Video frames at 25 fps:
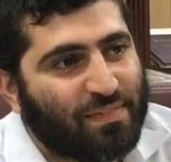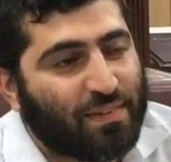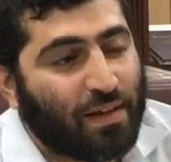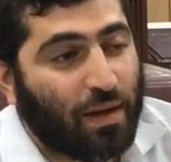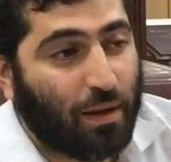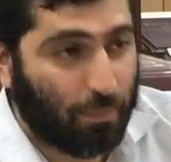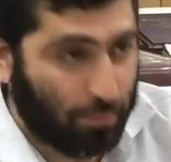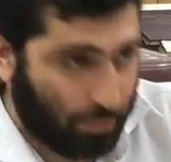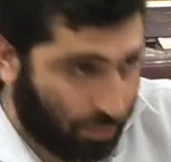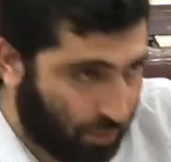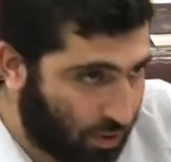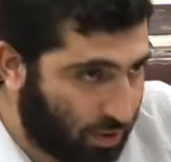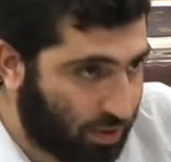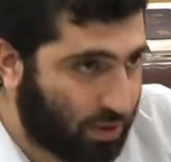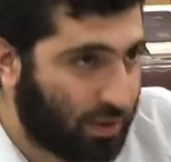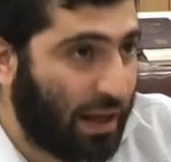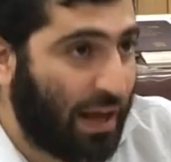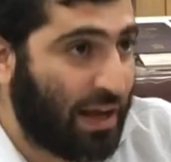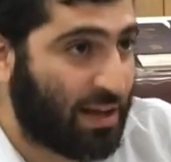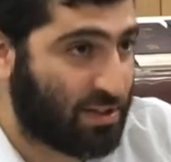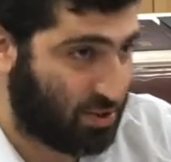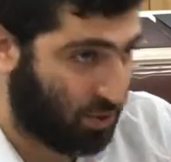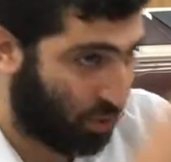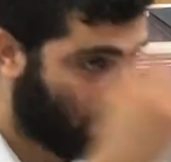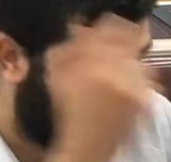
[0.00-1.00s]
A bull
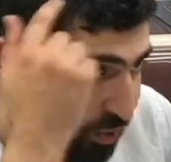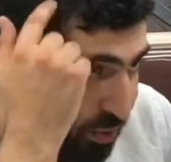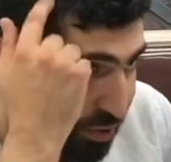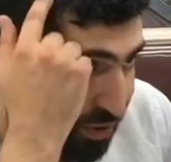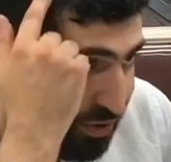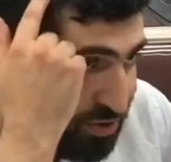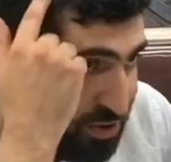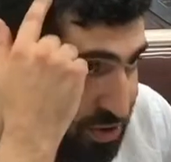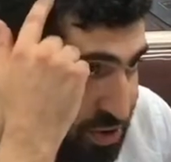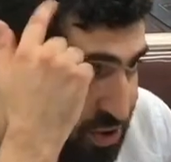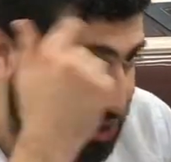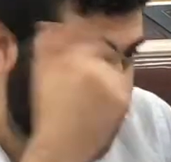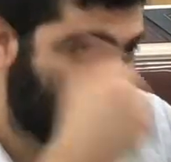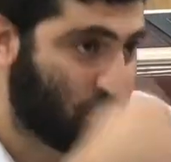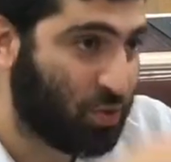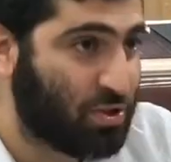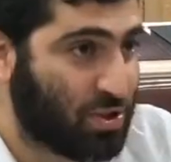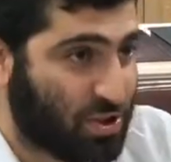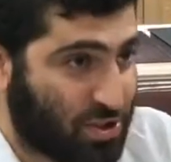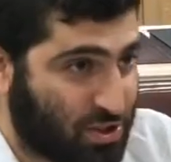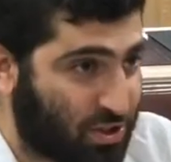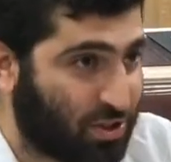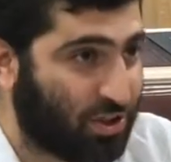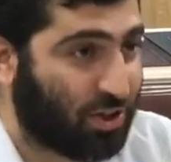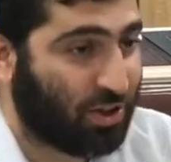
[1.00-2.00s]
has horns, chews
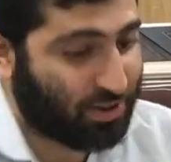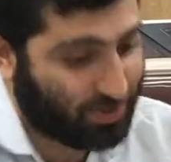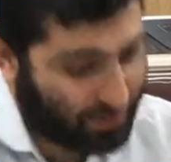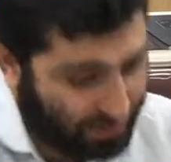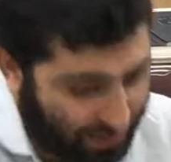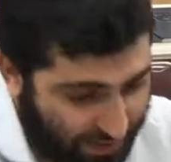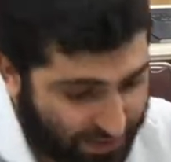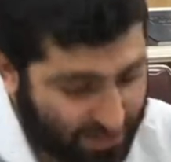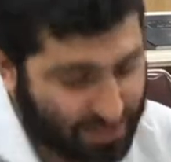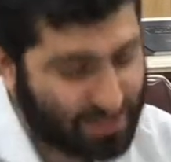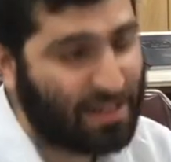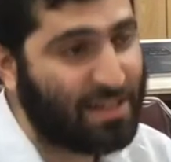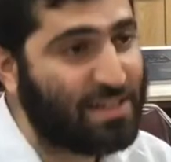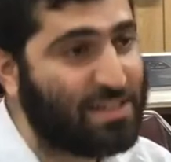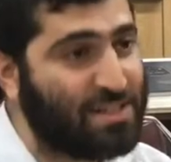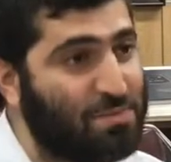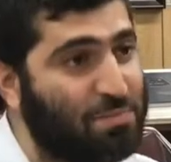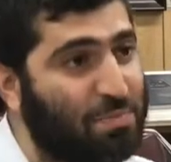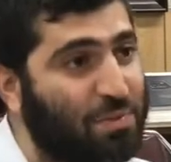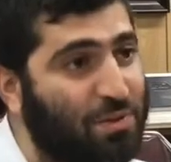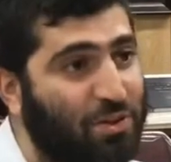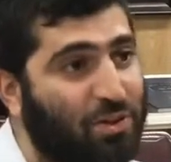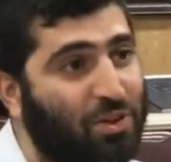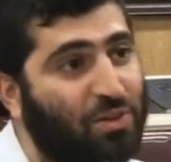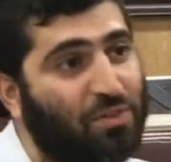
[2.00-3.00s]
its cud, and has
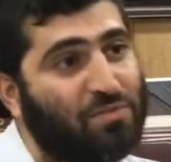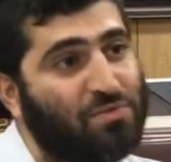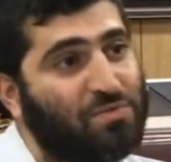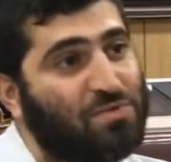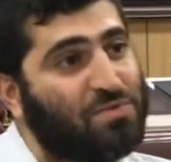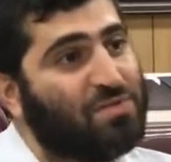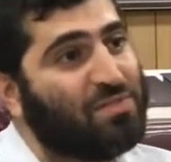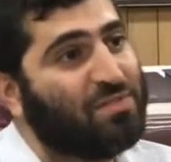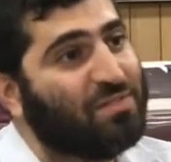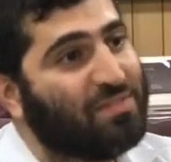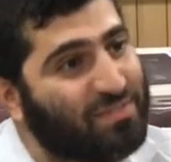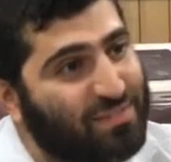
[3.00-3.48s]
split hooves.